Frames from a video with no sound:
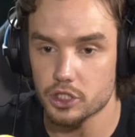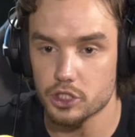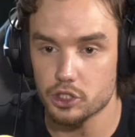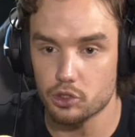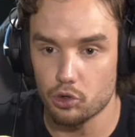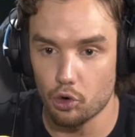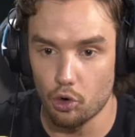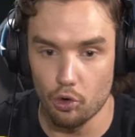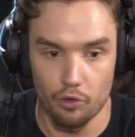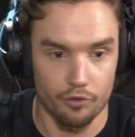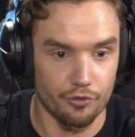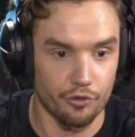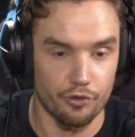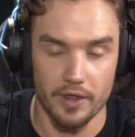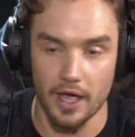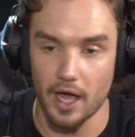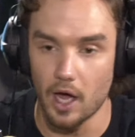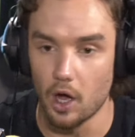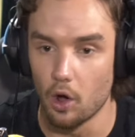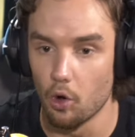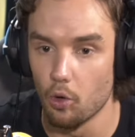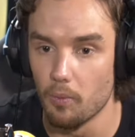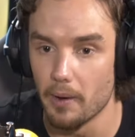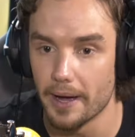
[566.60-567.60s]
just crawl through that
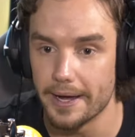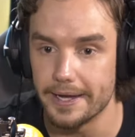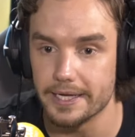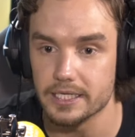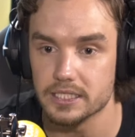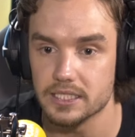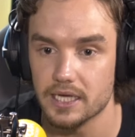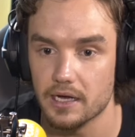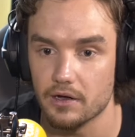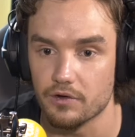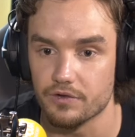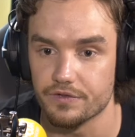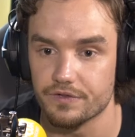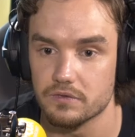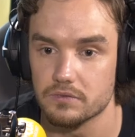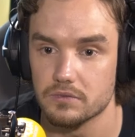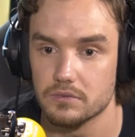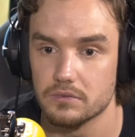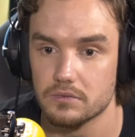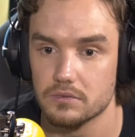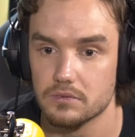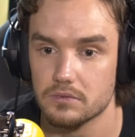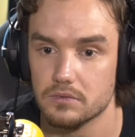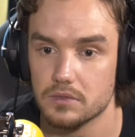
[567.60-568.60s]
hole by yourself.
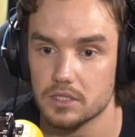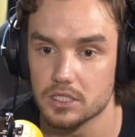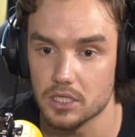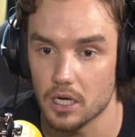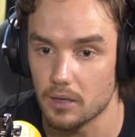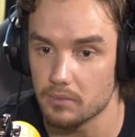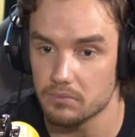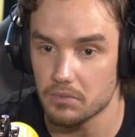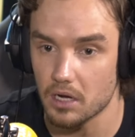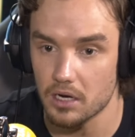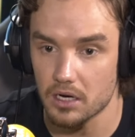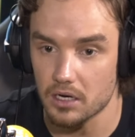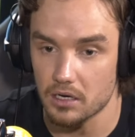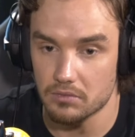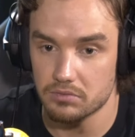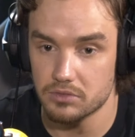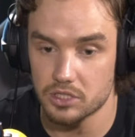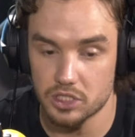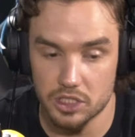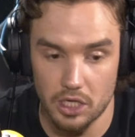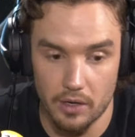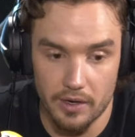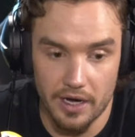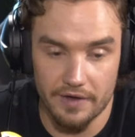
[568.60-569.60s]
He's like, I don't know,
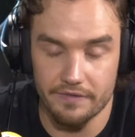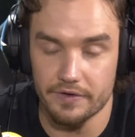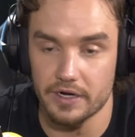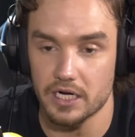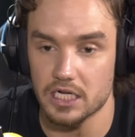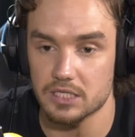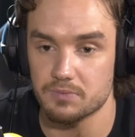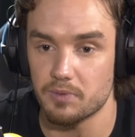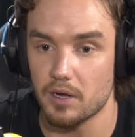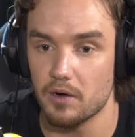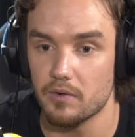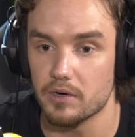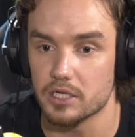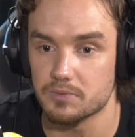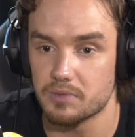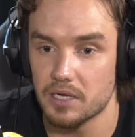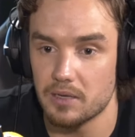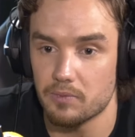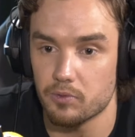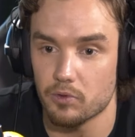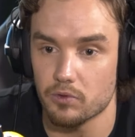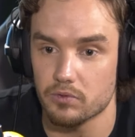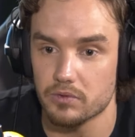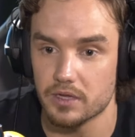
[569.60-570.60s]
just go and have an experience.
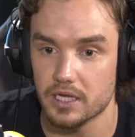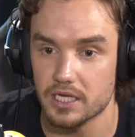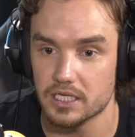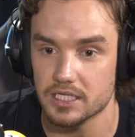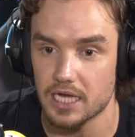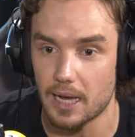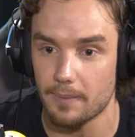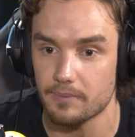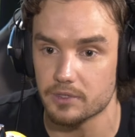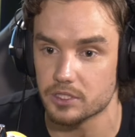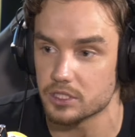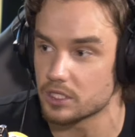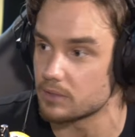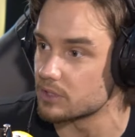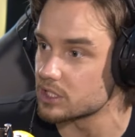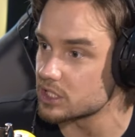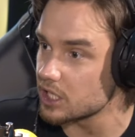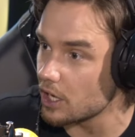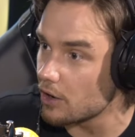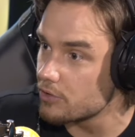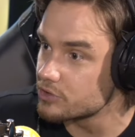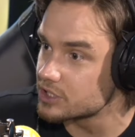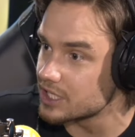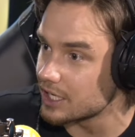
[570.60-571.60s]
People, things happen to them. There's
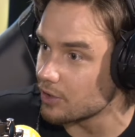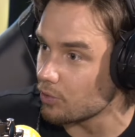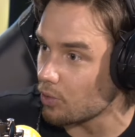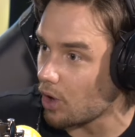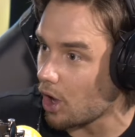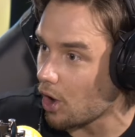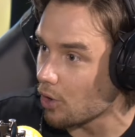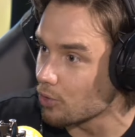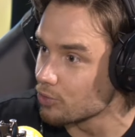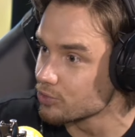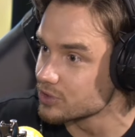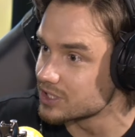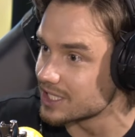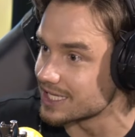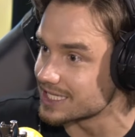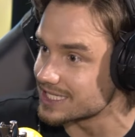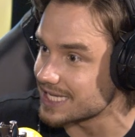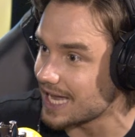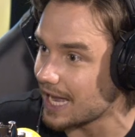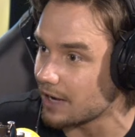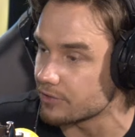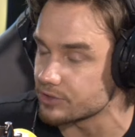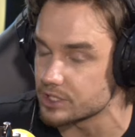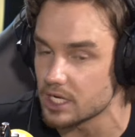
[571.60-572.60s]
loads of little holes in this
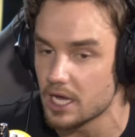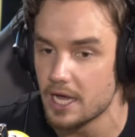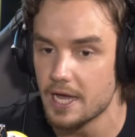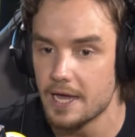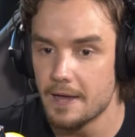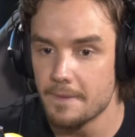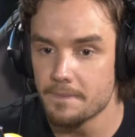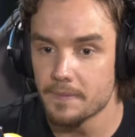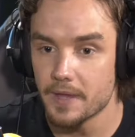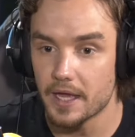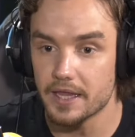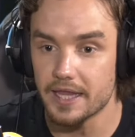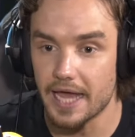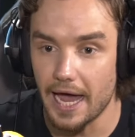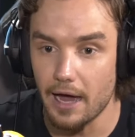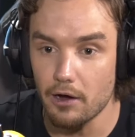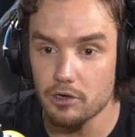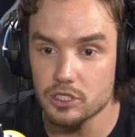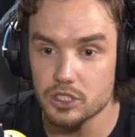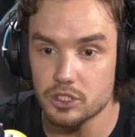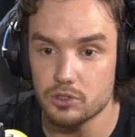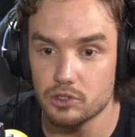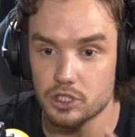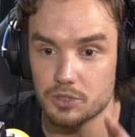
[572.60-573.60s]
house, and the
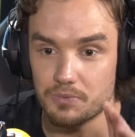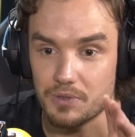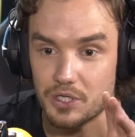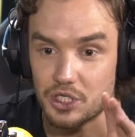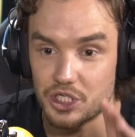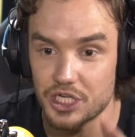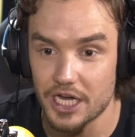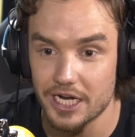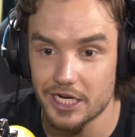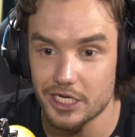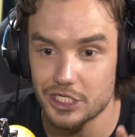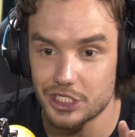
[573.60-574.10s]
house used to be Jenna